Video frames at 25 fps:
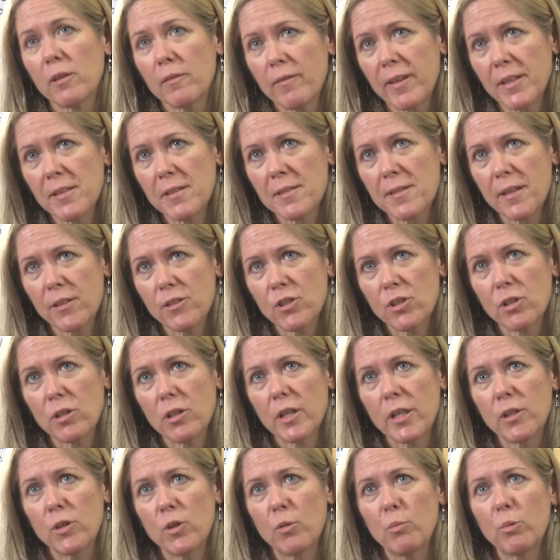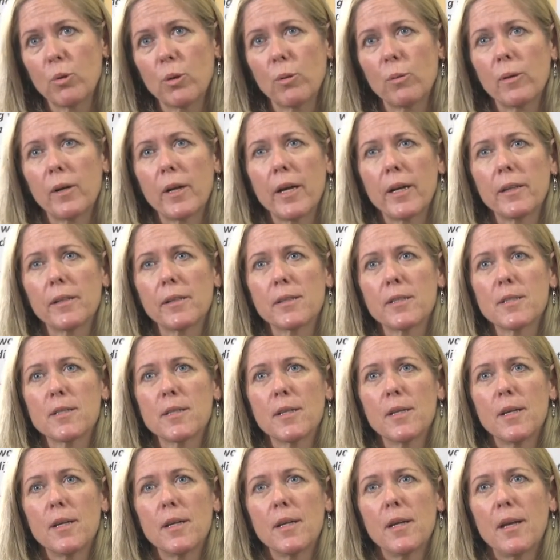center in Newport, Rhode Island,
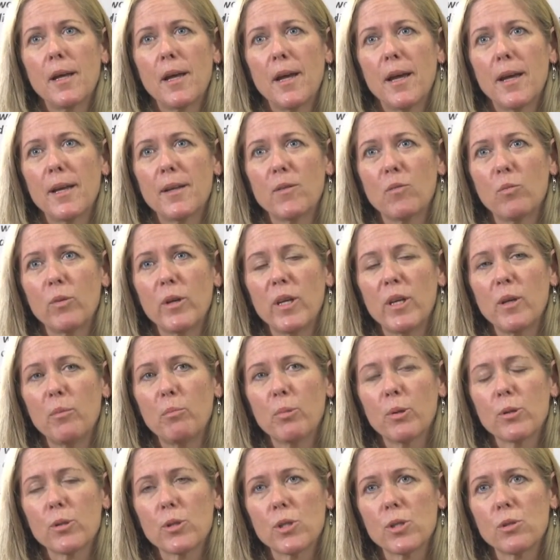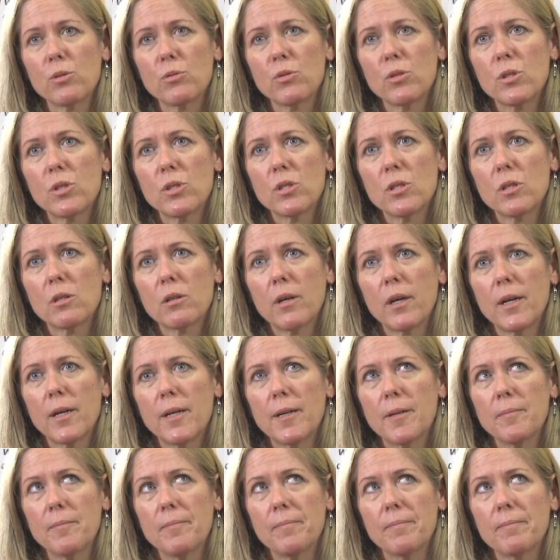and we produced
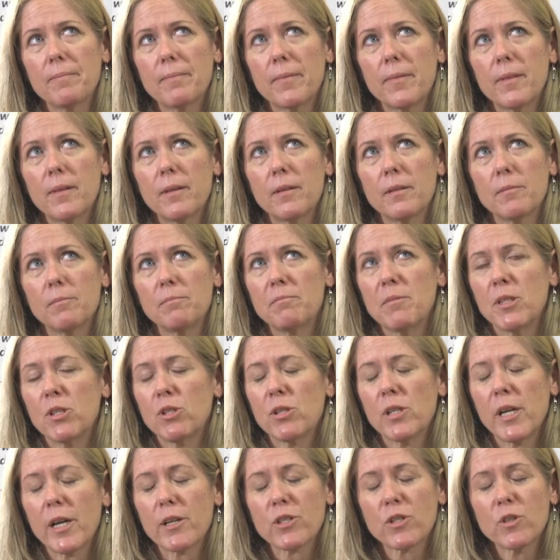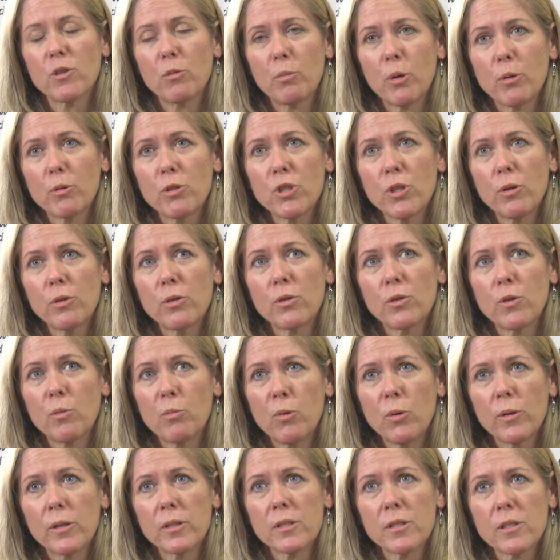the International Boat Show, the
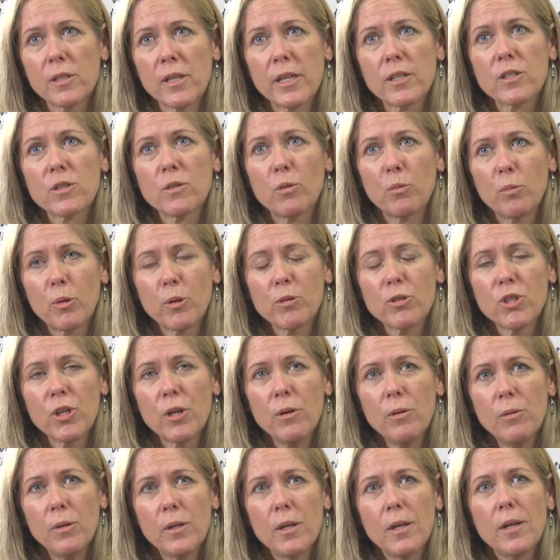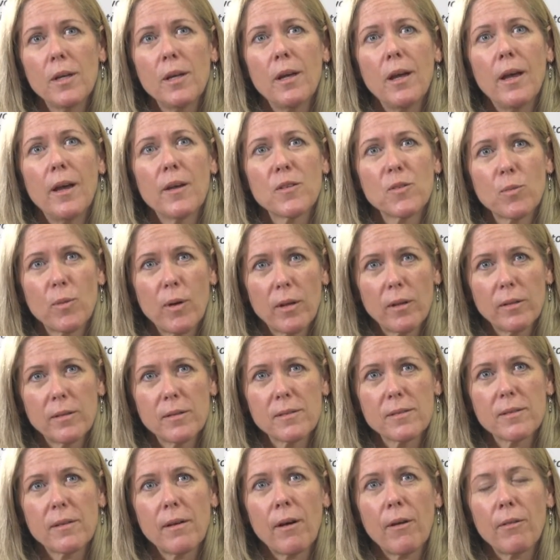Newport International Boat Show, as well
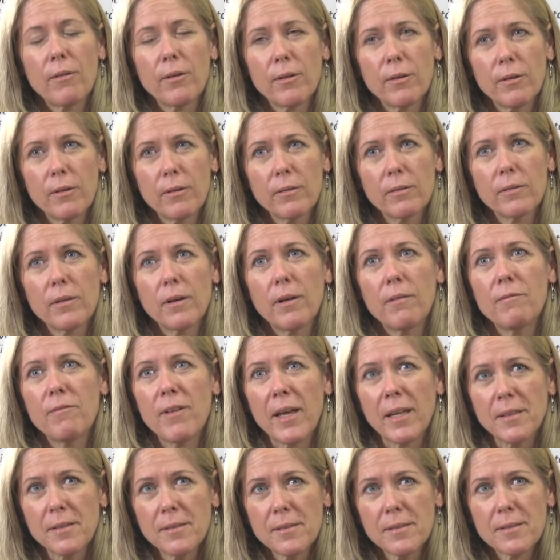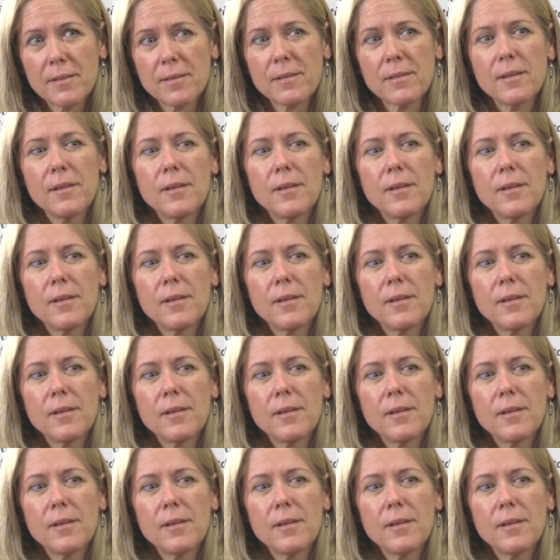as other events,